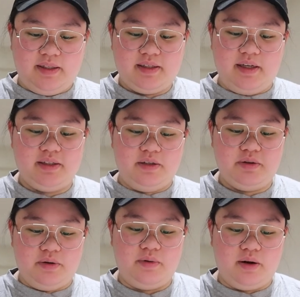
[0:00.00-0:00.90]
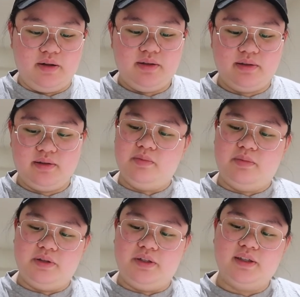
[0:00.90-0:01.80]
sticks to the walls,
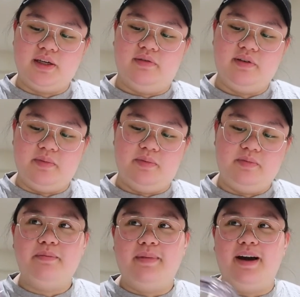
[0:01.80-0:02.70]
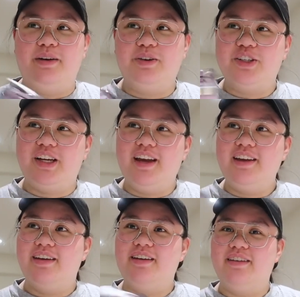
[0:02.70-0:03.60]
but just give it a minor shake.
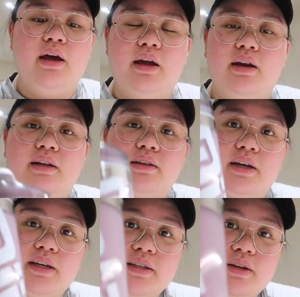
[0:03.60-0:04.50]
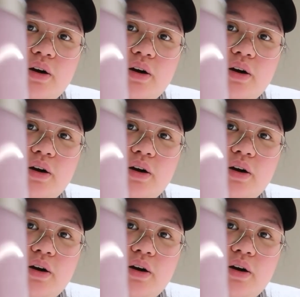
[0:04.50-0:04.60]
And it does